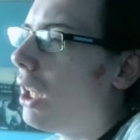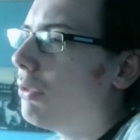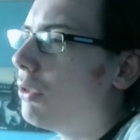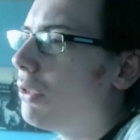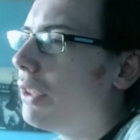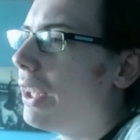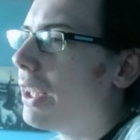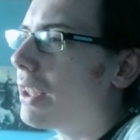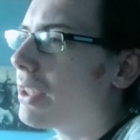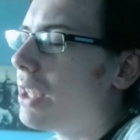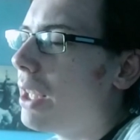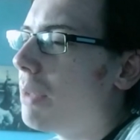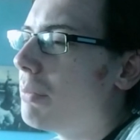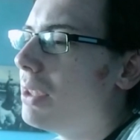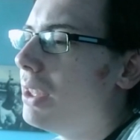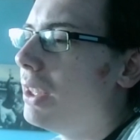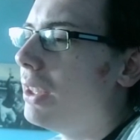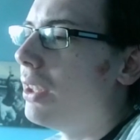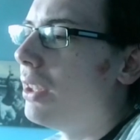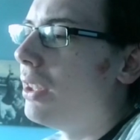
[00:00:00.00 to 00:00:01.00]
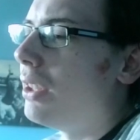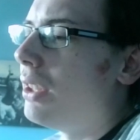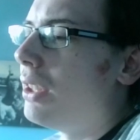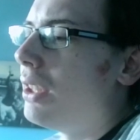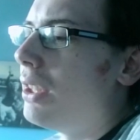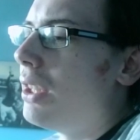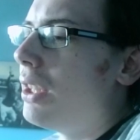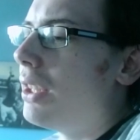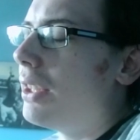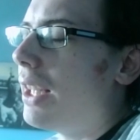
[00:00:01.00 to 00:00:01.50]
accepted
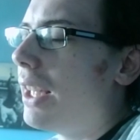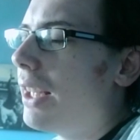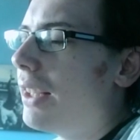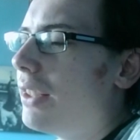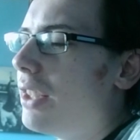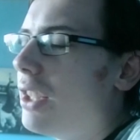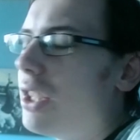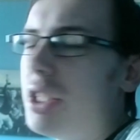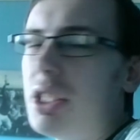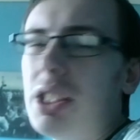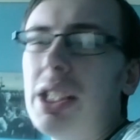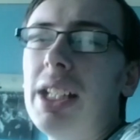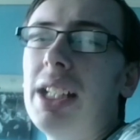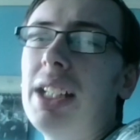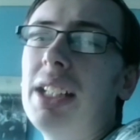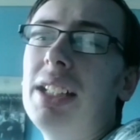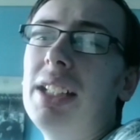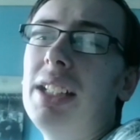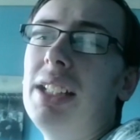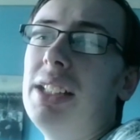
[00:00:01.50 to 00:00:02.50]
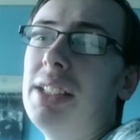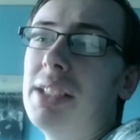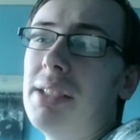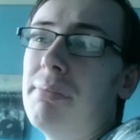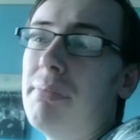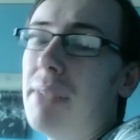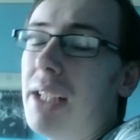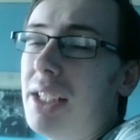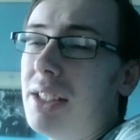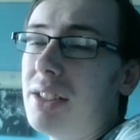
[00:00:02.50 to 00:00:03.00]
that this year is a
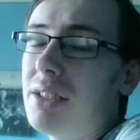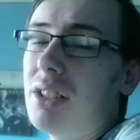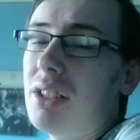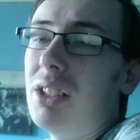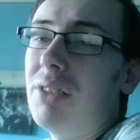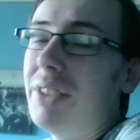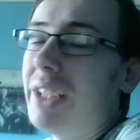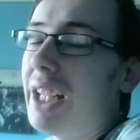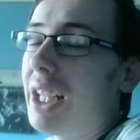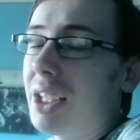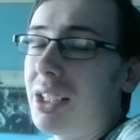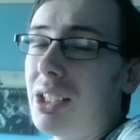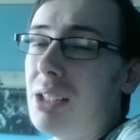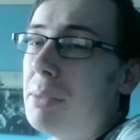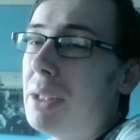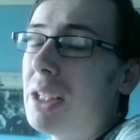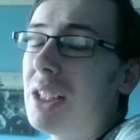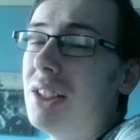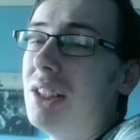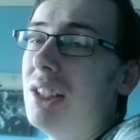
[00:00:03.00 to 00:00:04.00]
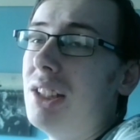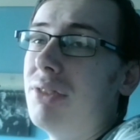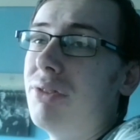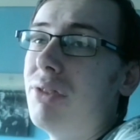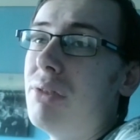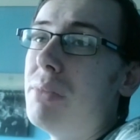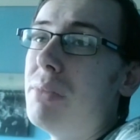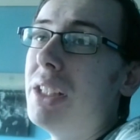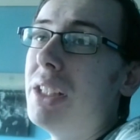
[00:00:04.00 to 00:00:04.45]
mess of an academic year for me.